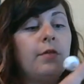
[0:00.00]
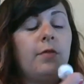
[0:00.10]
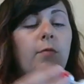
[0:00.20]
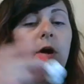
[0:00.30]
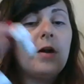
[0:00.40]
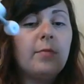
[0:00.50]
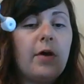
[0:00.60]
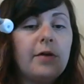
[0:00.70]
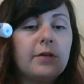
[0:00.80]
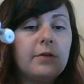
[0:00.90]
The water
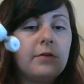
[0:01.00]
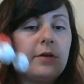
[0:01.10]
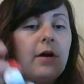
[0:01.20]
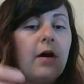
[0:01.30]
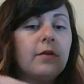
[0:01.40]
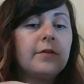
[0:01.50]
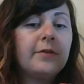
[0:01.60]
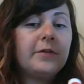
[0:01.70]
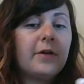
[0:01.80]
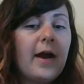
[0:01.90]
molecules are also
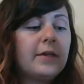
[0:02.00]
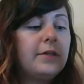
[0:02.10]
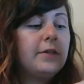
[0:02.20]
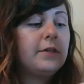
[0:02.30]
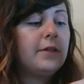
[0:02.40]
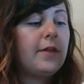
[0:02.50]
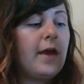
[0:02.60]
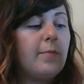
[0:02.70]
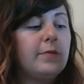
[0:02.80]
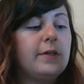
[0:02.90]
attracted to
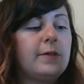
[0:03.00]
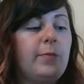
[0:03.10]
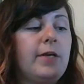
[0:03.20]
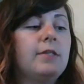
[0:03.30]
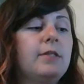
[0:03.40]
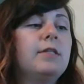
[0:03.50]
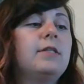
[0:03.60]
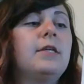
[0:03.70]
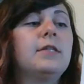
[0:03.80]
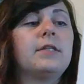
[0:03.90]
the empty
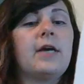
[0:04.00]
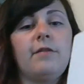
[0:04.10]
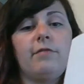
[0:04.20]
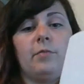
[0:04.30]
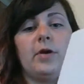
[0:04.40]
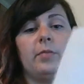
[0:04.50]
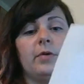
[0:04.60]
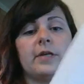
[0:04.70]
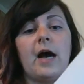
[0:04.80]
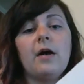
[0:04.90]
spaces inside of a paper
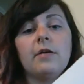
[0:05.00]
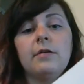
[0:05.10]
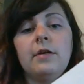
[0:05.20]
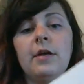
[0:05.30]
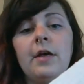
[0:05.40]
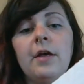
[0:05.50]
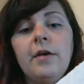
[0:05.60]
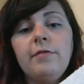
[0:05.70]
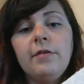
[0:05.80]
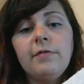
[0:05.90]
towel.
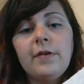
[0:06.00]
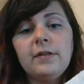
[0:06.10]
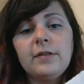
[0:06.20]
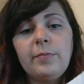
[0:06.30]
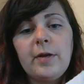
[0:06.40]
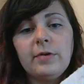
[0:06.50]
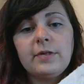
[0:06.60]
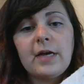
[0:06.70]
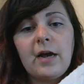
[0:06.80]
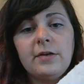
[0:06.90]
If you felt a paper
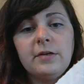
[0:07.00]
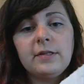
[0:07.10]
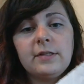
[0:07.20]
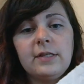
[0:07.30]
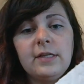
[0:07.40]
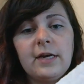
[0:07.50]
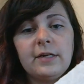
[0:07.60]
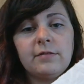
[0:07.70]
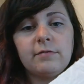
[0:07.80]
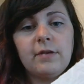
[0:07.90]
towel, you can see that
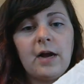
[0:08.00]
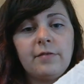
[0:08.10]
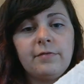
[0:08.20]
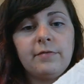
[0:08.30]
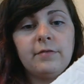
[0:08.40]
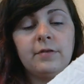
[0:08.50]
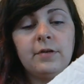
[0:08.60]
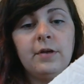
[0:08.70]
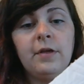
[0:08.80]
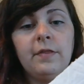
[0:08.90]
it's rough.
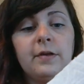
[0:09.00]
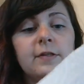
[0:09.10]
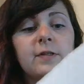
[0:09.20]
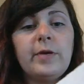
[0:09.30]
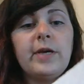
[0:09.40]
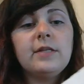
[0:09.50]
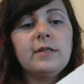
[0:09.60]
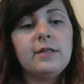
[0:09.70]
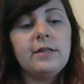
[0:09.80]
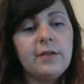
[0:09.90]
There's
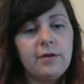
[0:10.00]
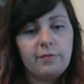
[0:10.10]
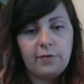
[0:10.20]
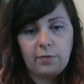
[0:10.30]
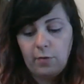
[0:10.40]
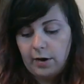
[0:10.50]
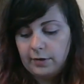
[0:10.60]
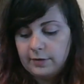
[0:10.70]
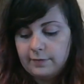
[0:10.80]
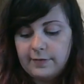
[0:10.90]
spaces in there for the
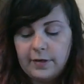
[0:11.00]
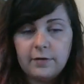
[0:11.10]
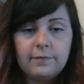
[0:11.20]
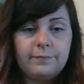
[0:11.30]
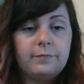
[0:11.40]
water to fill.